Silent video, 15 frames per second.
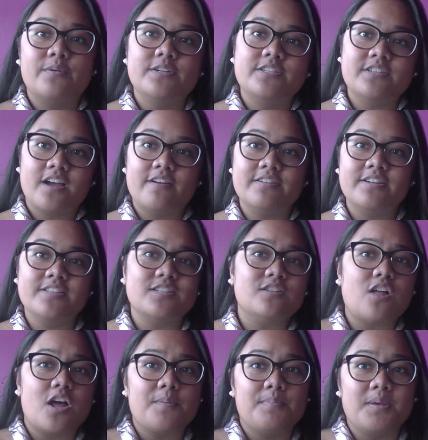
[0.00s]
which nowadays a
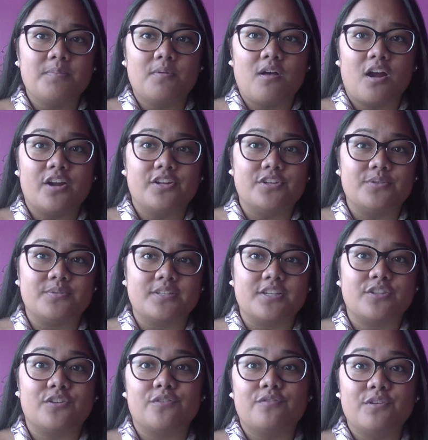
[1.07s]
lot of people are
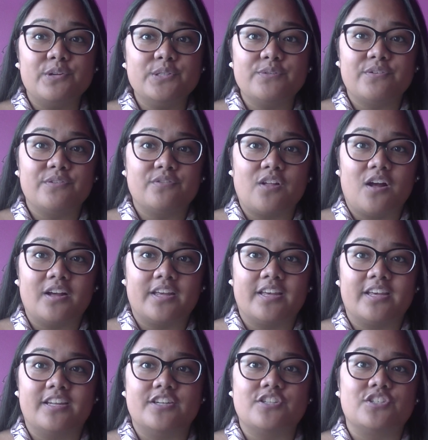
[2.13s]
using their phones for
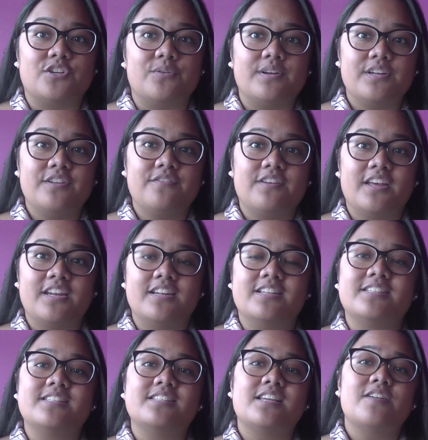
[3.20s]
vlogging and it's so innovative
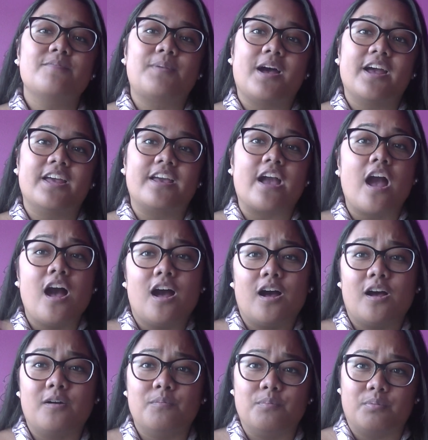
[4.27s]
instead of buying
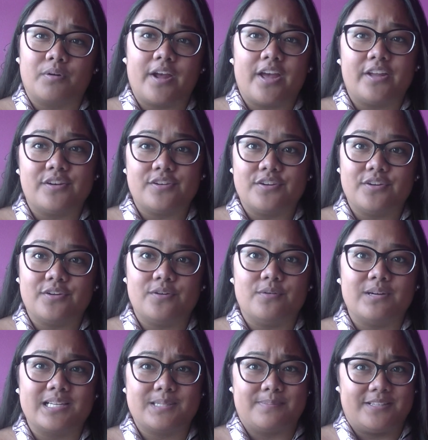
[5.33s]
a brand new
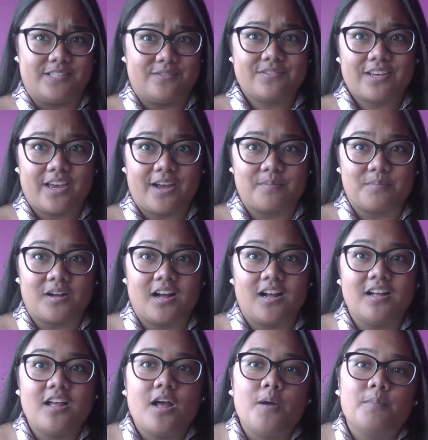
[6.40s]
expensive camera.
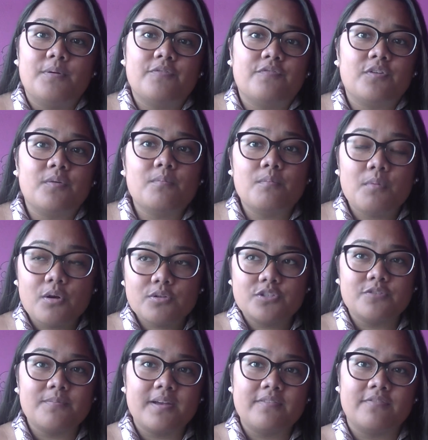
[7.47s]
But for
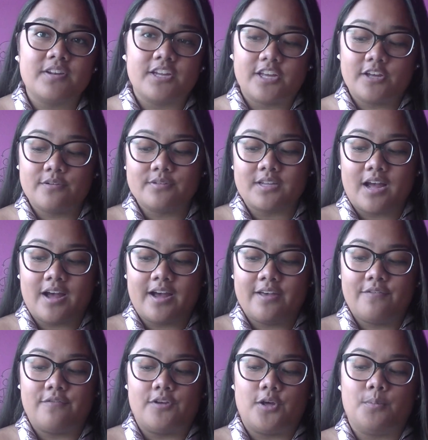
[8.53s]
most of my videos, I
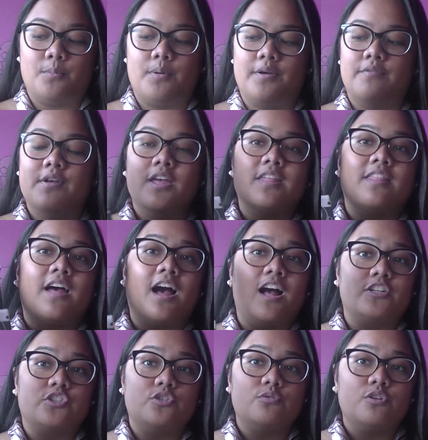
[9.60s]
film with the
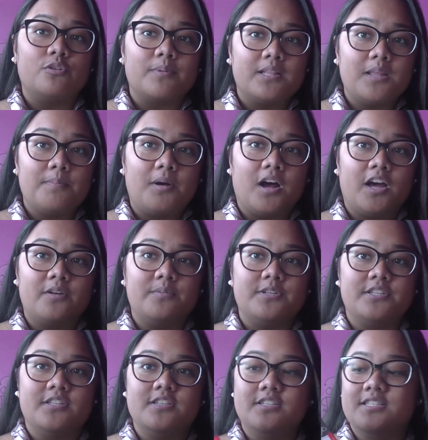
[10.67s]
actual GorillaPod,
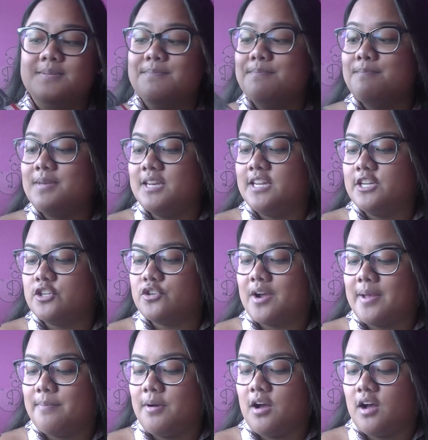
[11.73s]
which is this mini
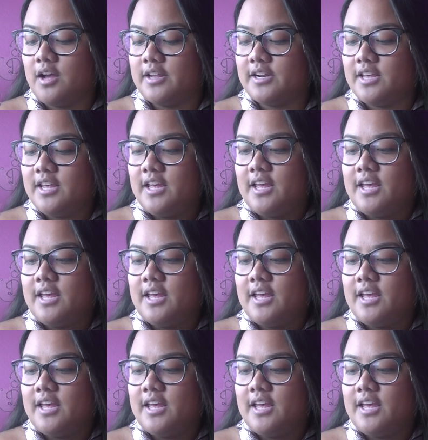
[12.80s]
tripod,